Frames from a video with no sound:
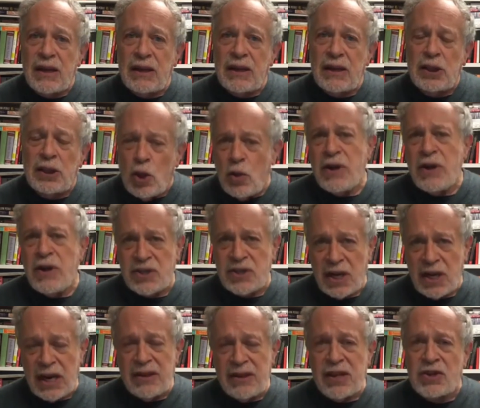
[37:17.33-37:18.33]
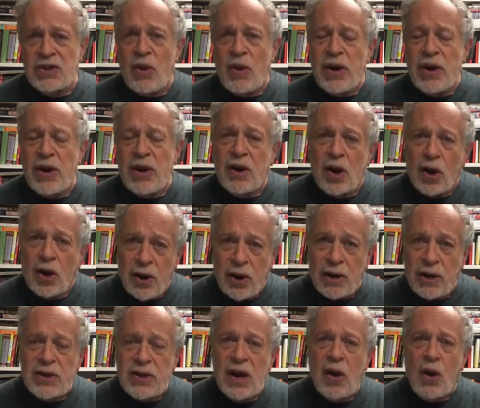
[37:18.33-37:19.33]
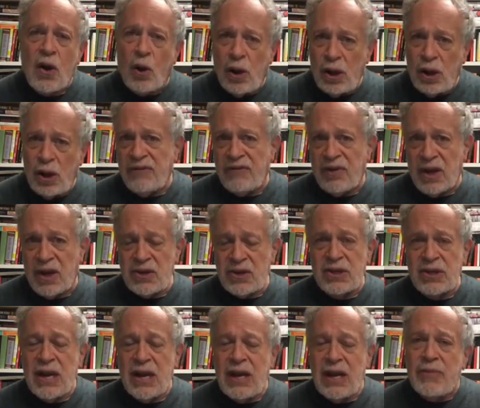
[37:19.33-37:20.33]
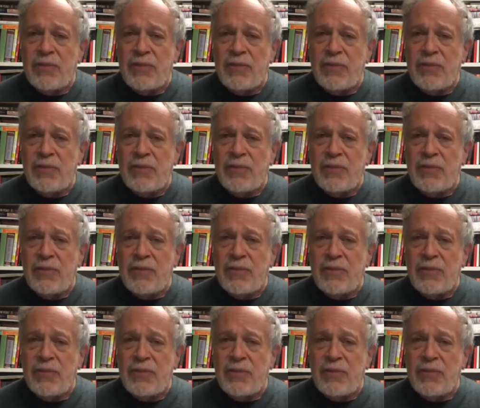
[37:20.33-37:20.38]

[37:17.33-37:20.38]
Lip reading: lunacy, that's going to hurt all of us,